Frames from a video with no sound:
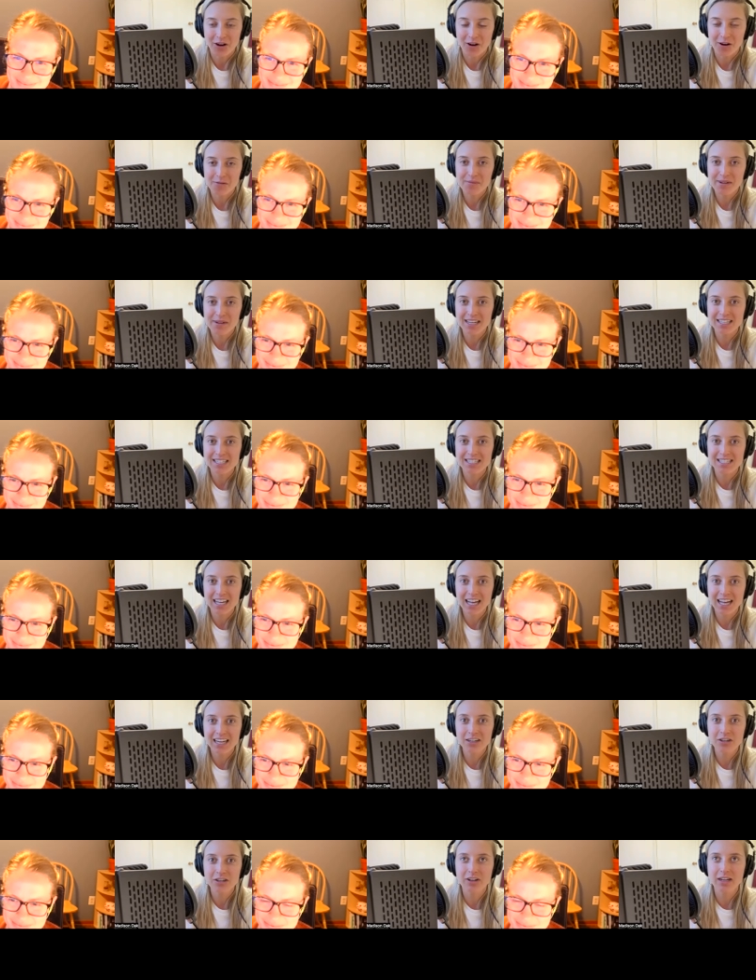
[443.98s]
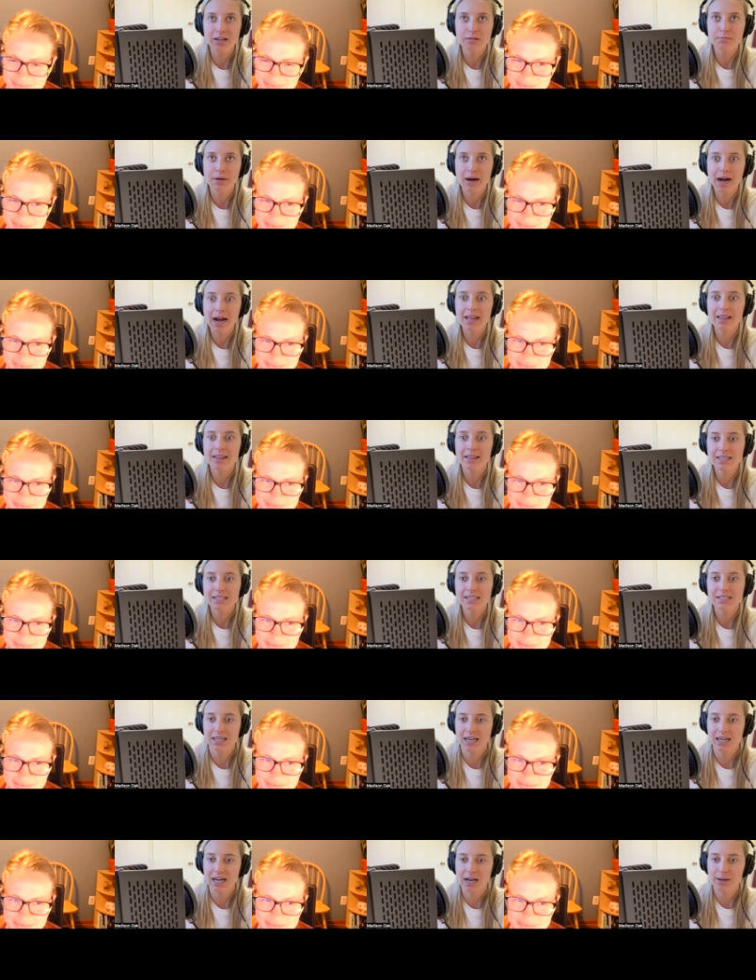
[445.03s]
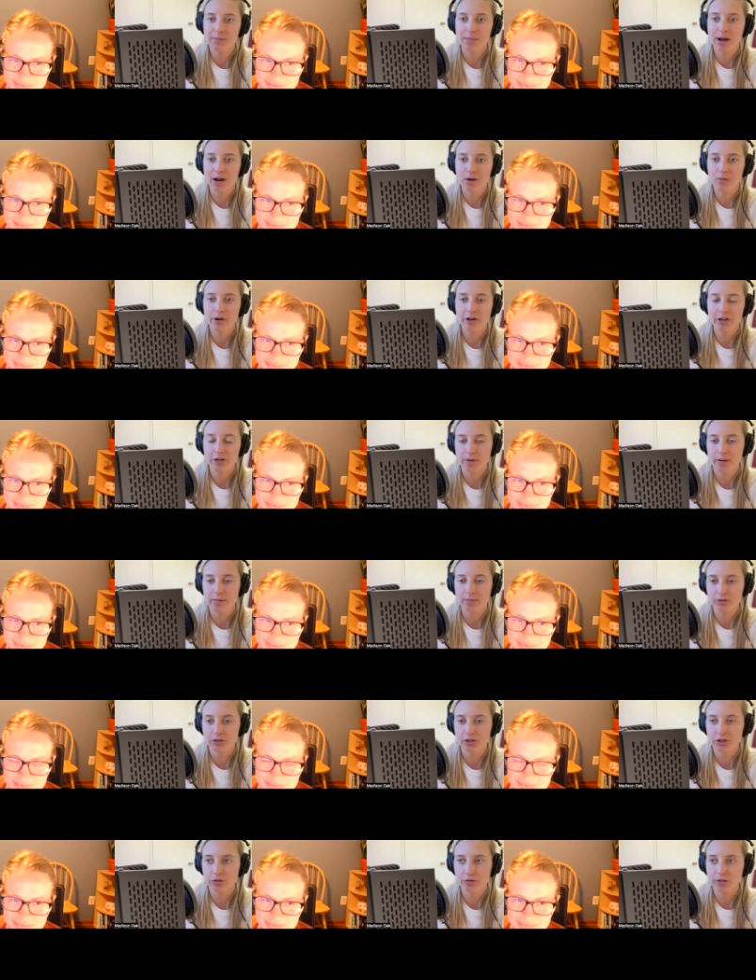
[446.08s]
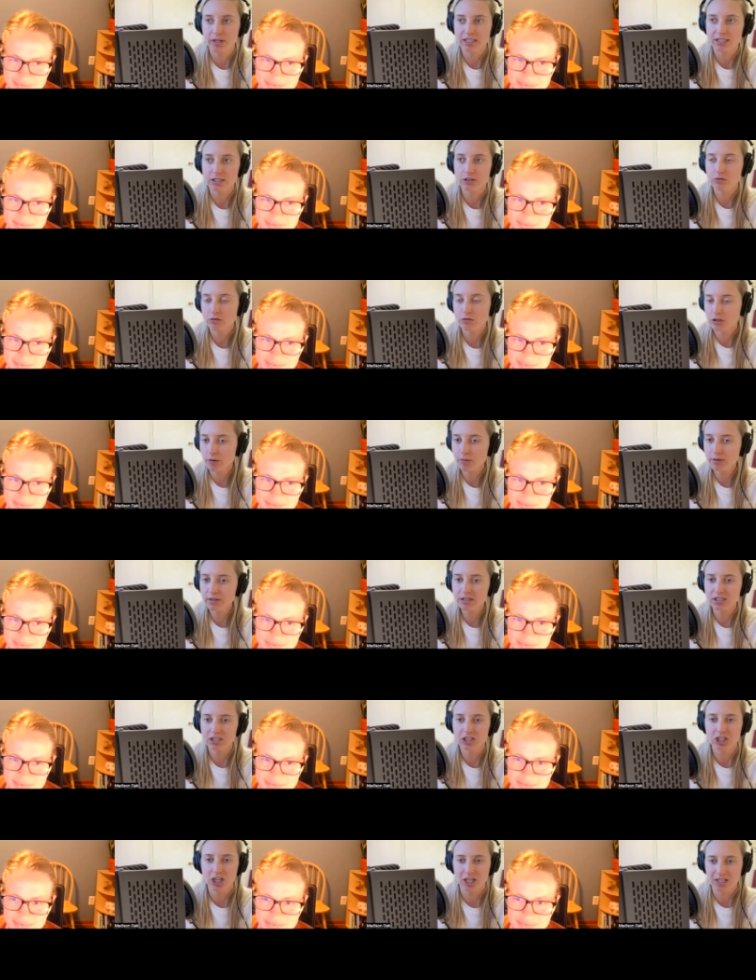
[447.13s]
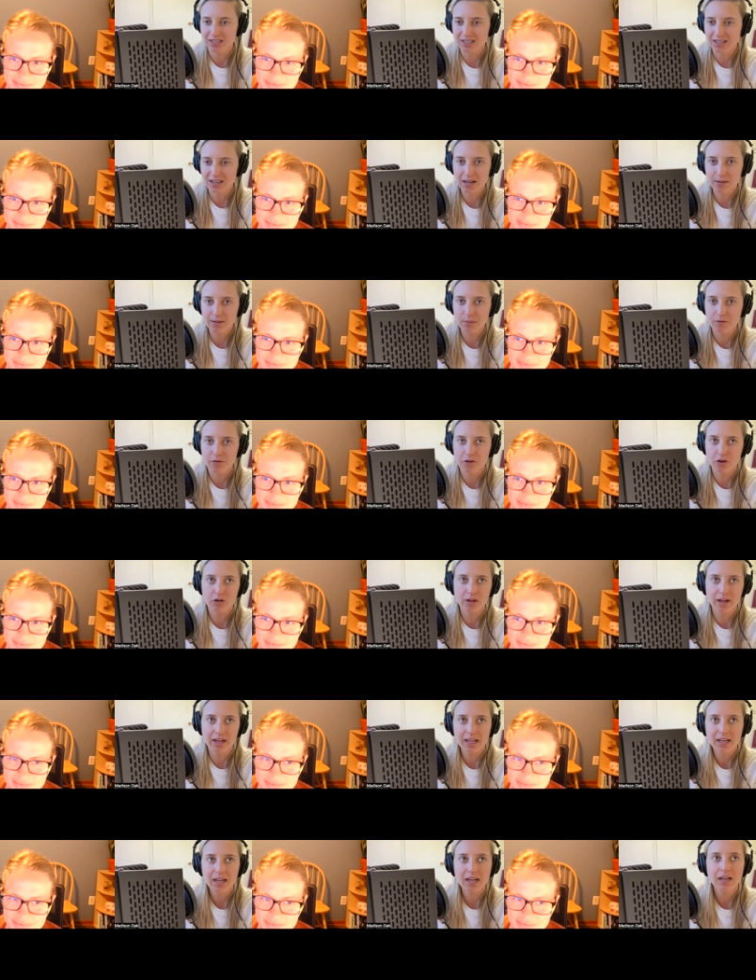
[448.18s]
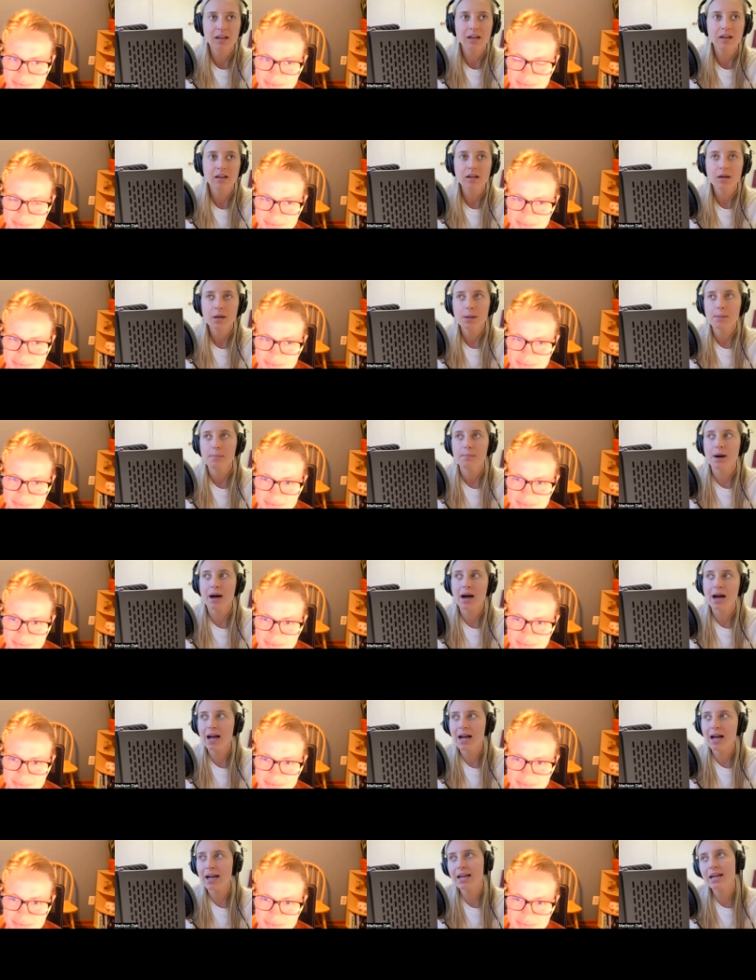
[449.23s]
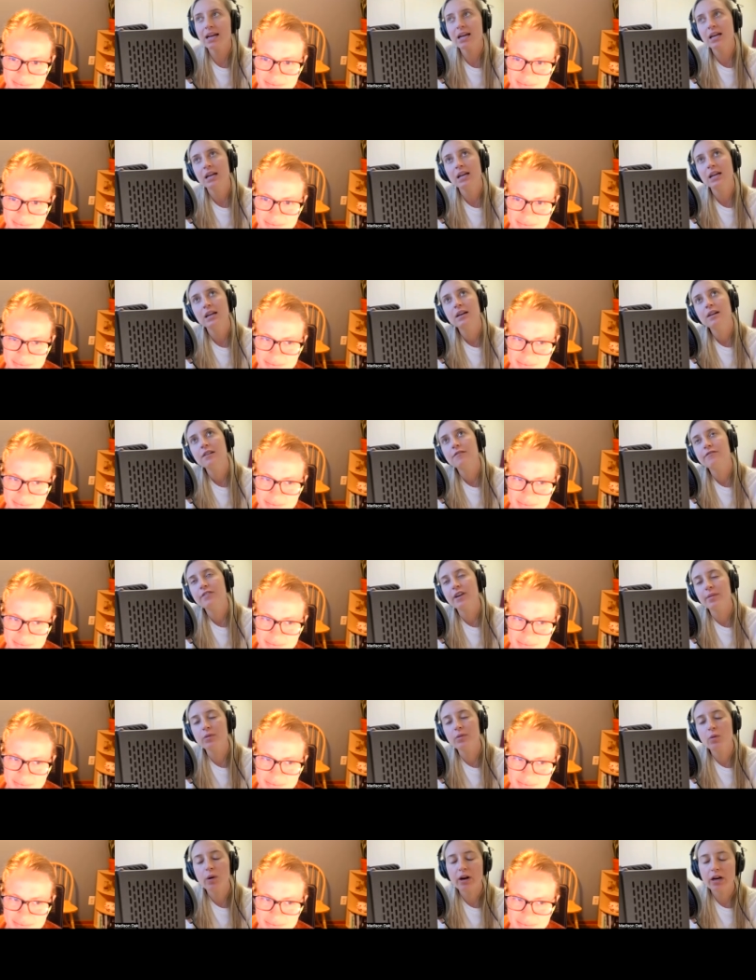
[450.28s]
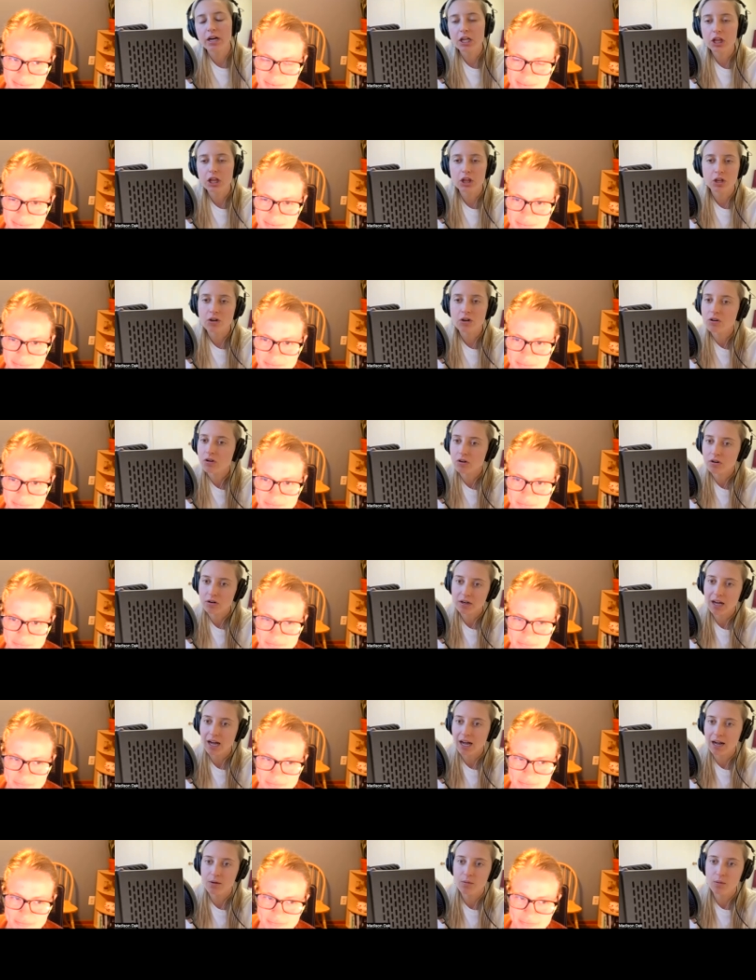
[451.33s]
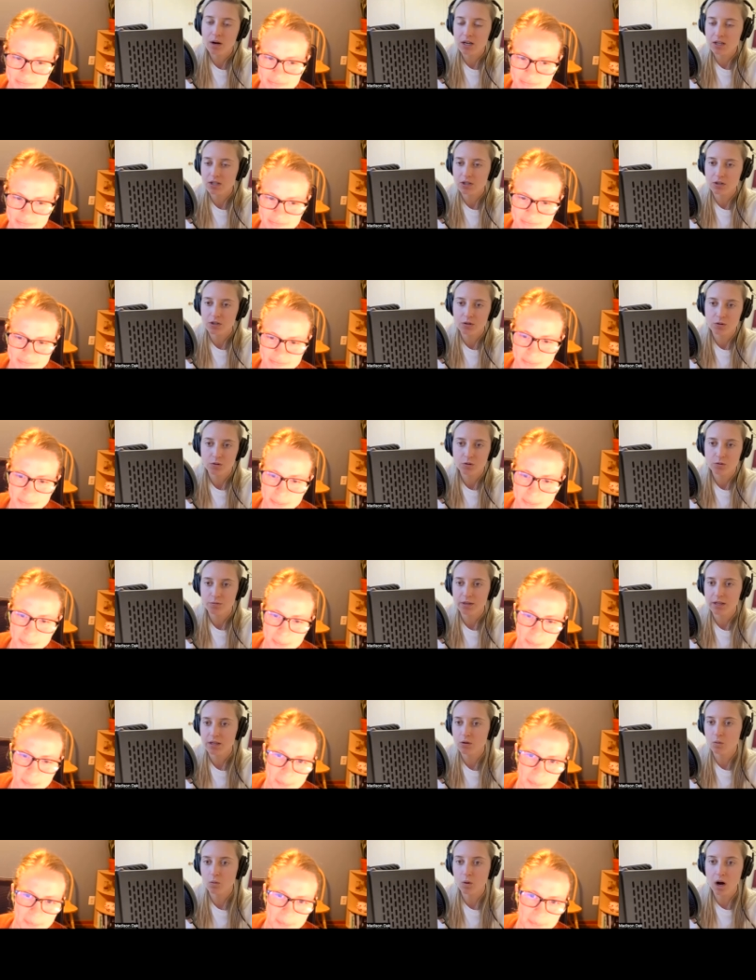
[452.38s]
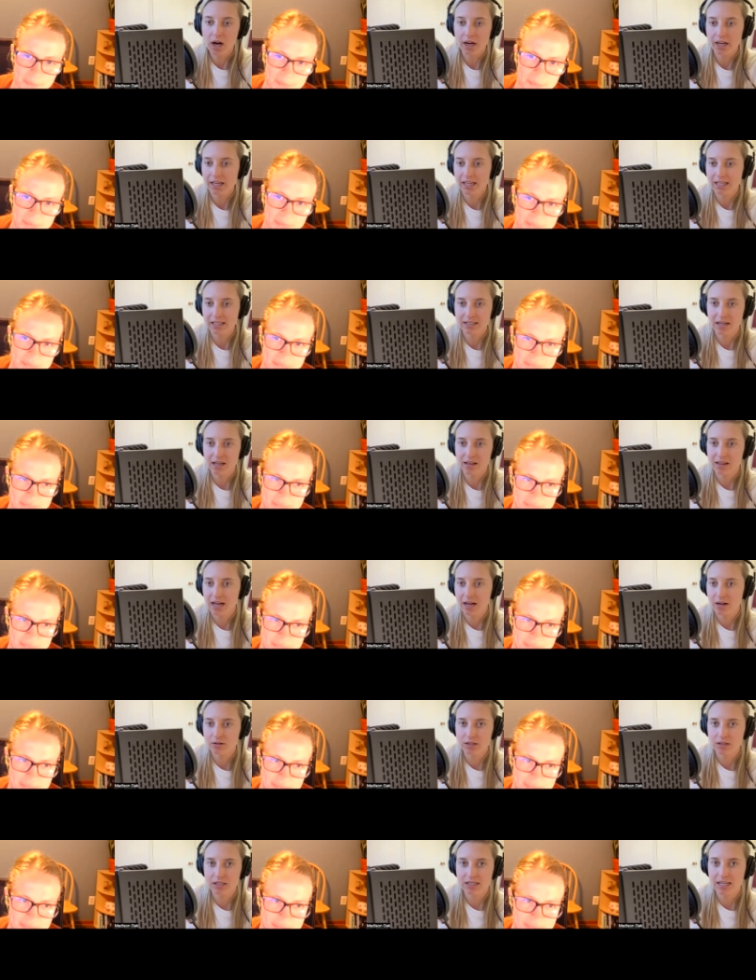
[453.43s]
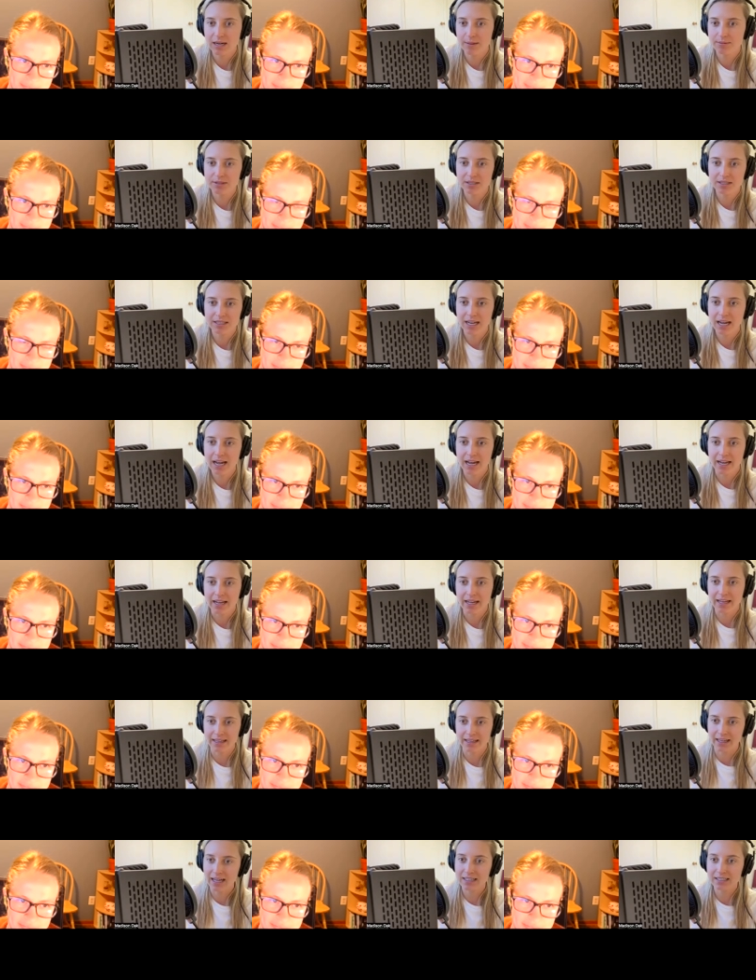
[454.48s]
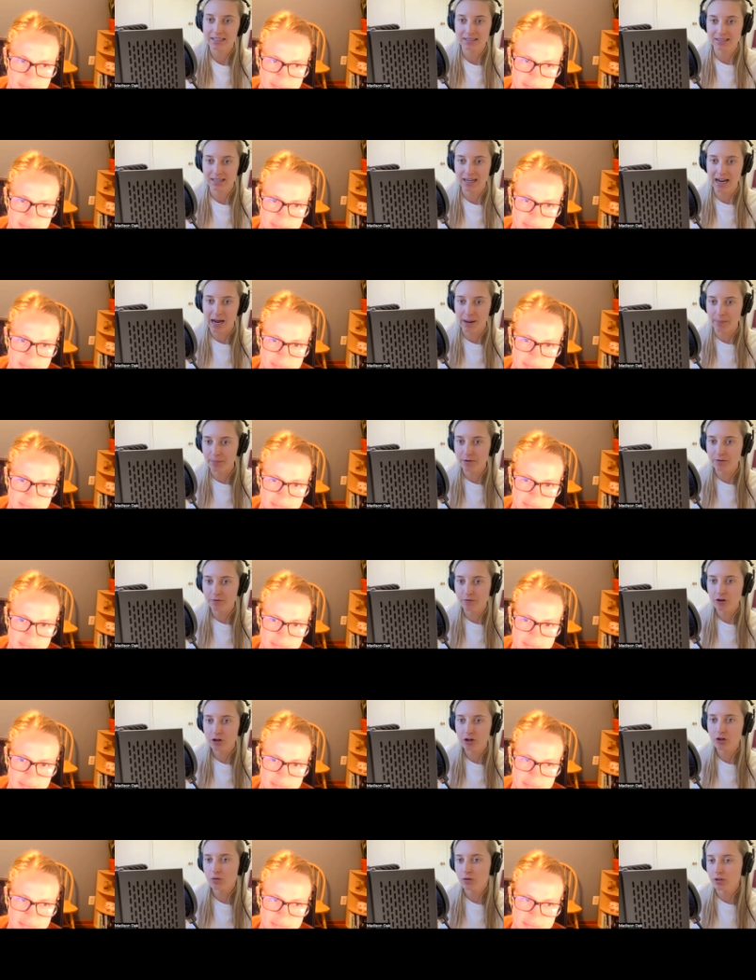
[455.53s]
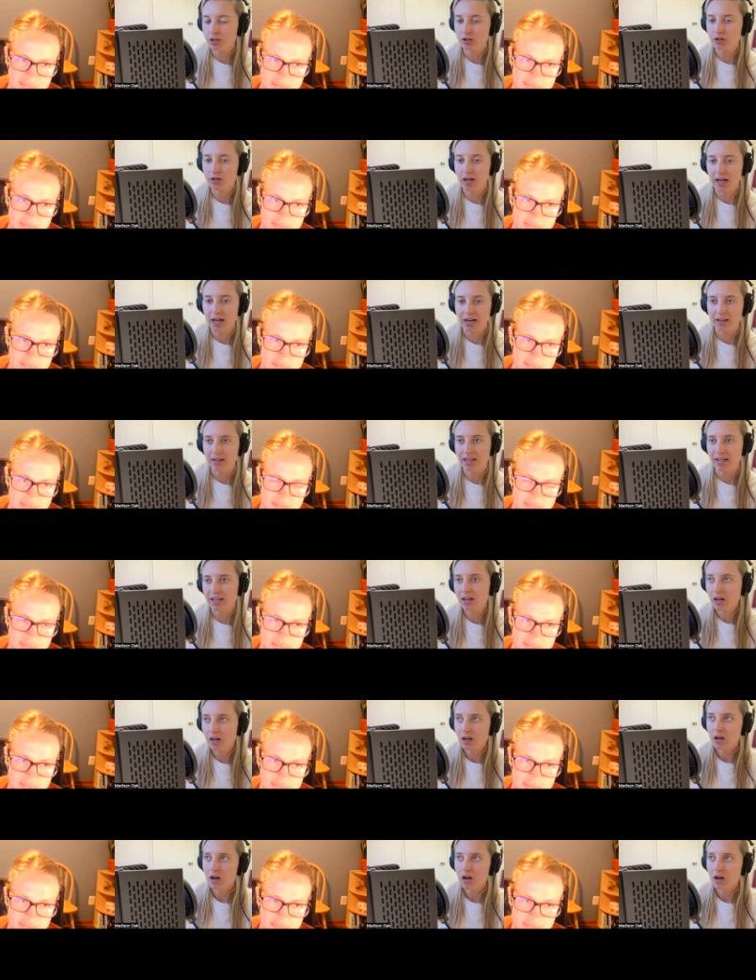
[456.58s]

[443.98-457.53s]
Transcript: though, because then you're like, by this time, I want to be able to do this. And you can always adjust them if you're like, by February third, I want to be walking ten thousand steps a day. And that doesn't happen for you. And you're kind of like,